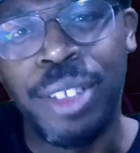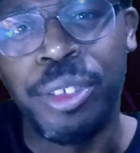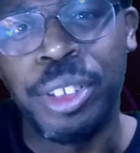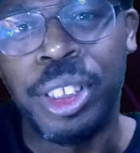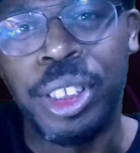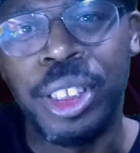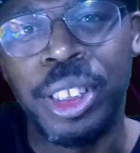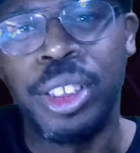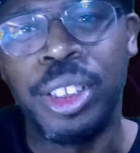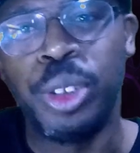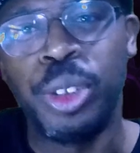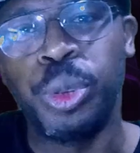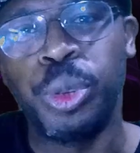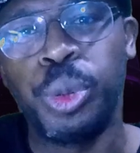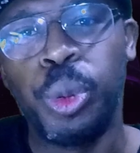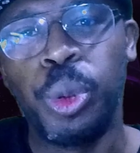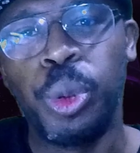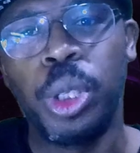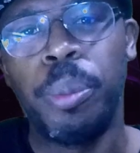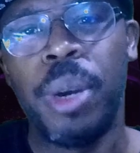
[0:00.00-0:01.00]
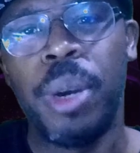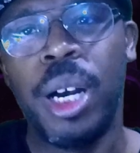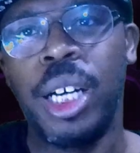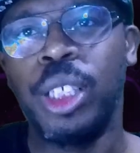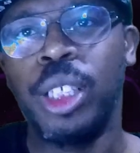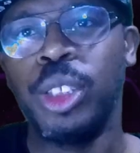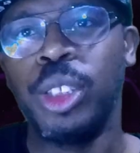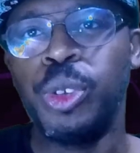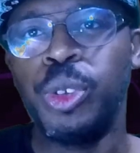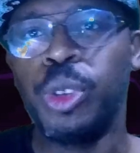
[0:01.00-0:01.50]
in and talk
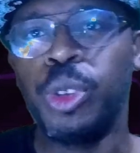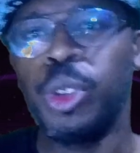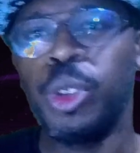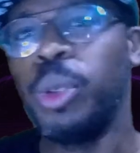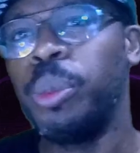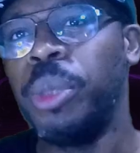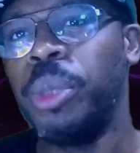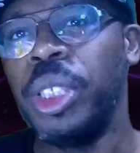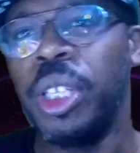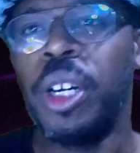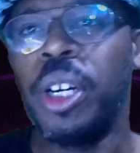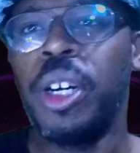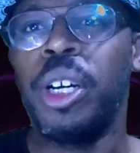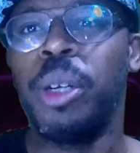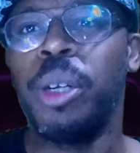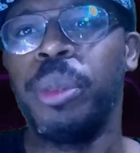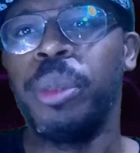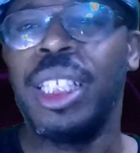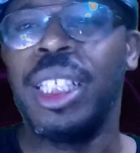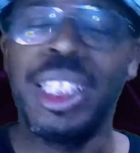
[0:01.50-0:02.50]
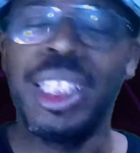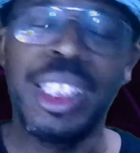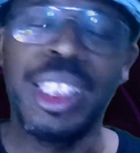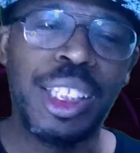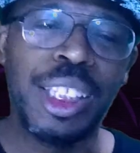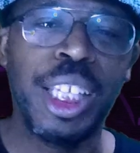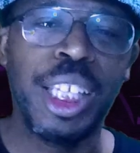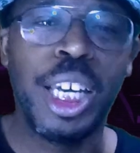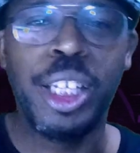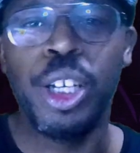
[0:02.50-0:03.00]
about Zombie Army
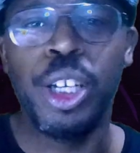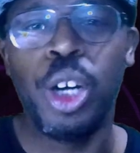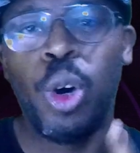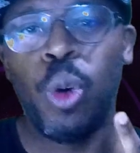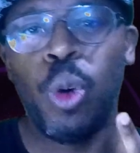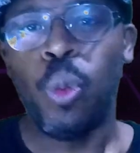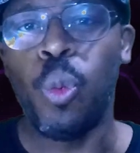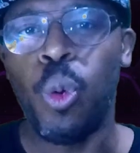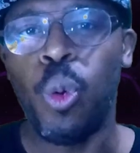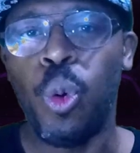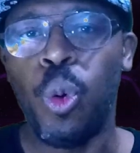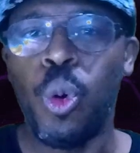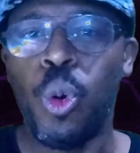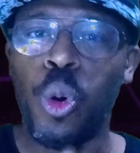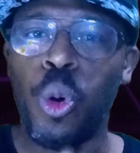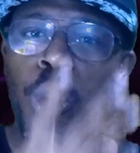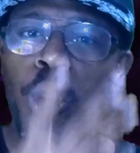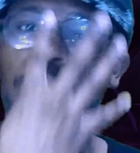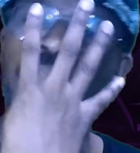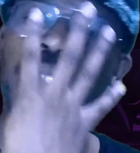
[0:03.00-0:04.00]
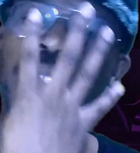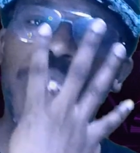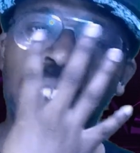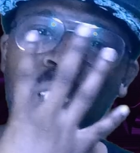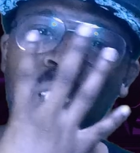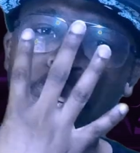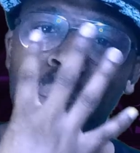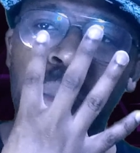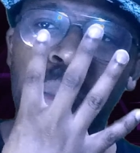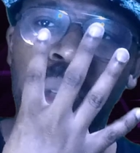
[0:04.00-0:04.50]
Dead War
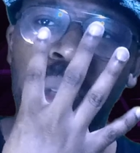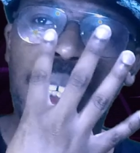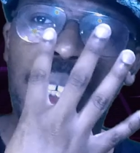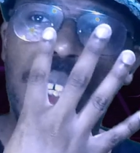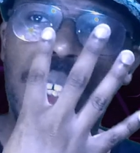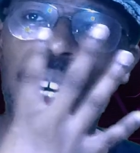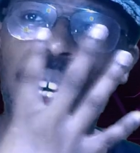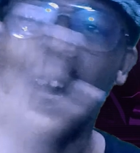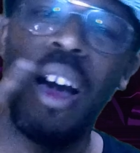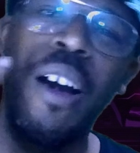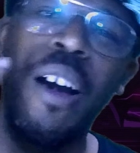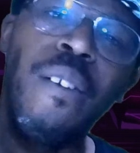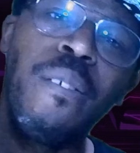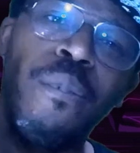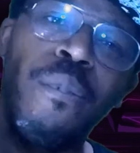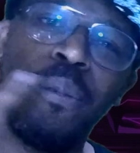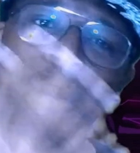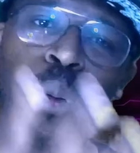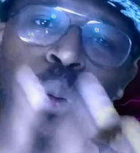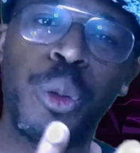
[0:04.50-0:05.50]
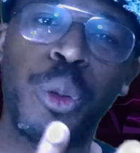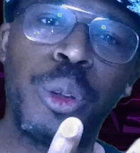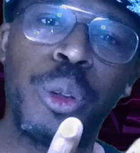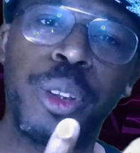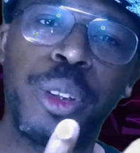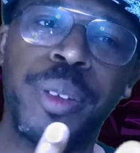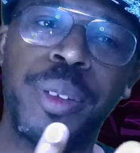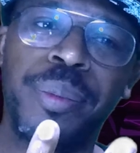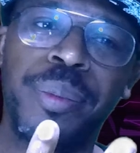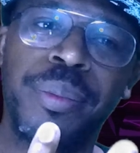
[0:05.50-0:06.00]
number 4.
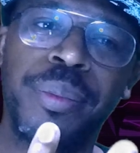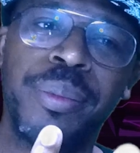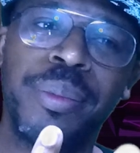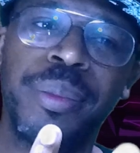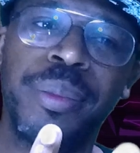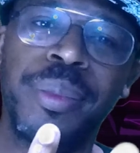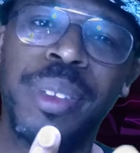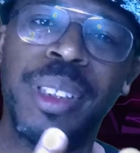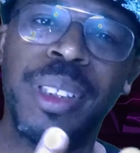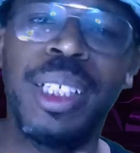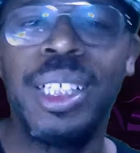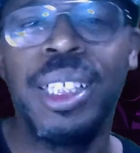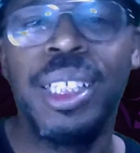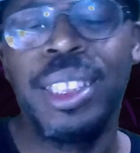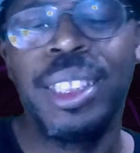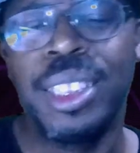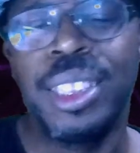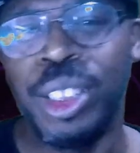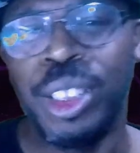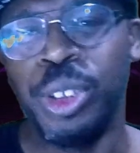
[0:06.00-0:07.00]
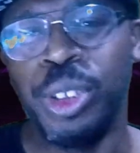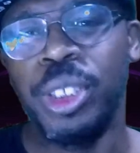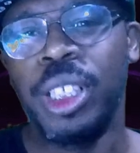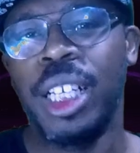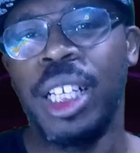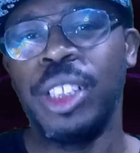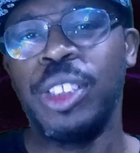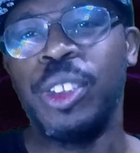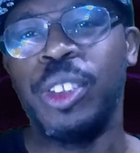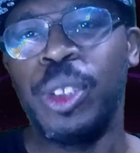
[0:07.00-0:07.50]
And you
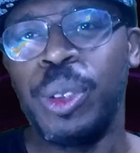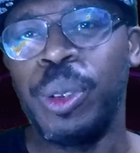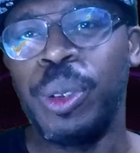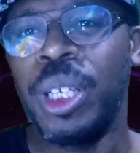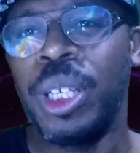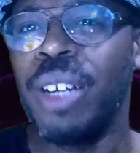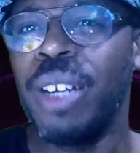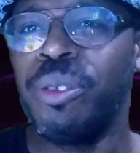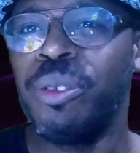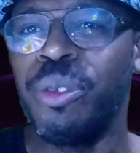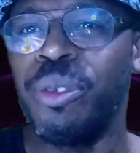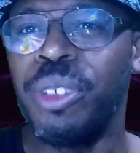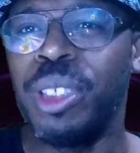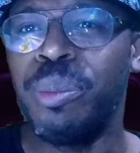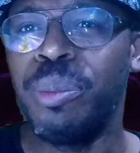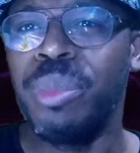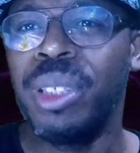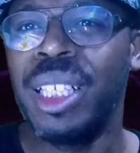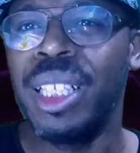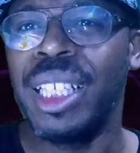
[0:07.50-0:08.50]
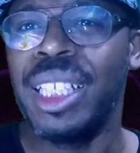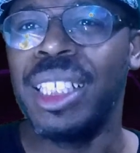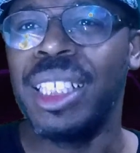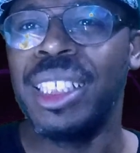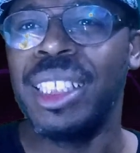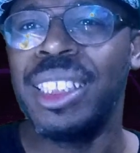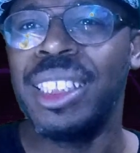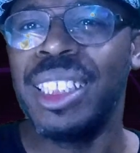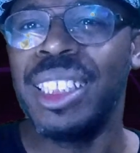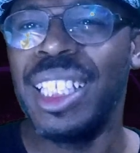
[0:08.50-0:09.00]
guys know I haven't really
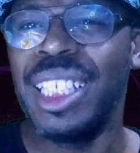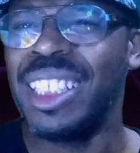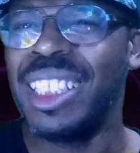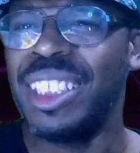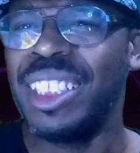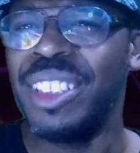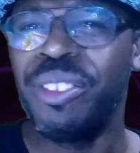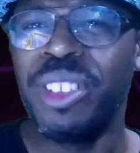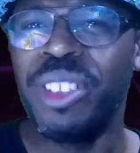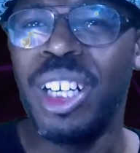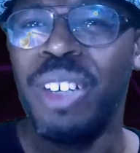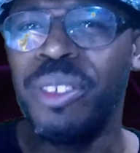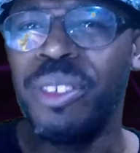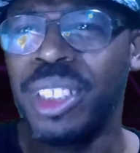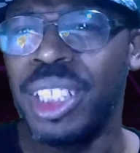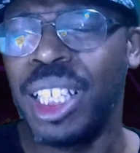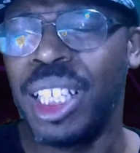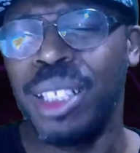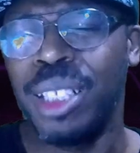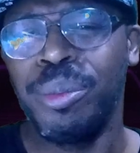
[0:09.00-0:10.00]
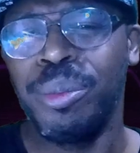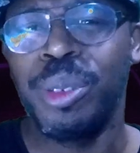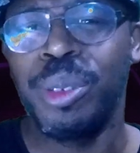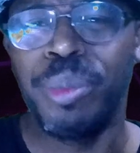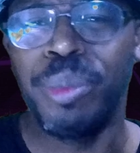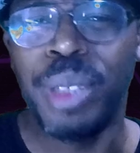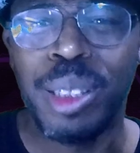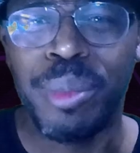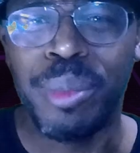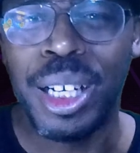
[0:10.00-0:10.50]
played any of the other games
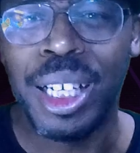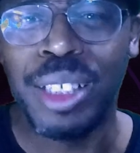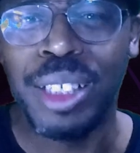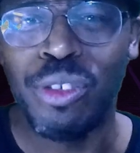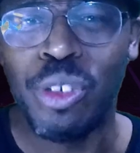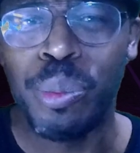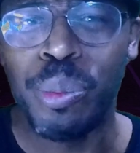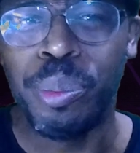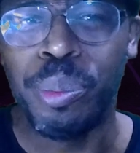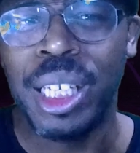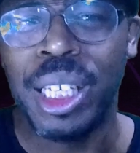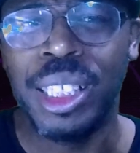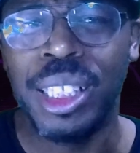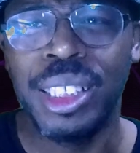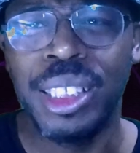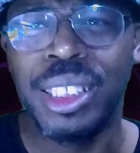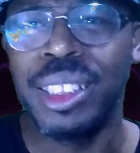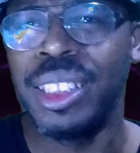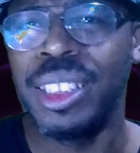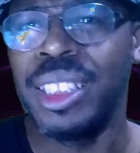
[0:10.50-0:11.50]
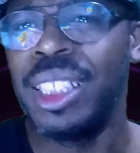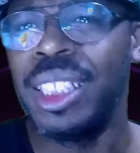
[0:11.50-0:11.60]
made by Rebellion,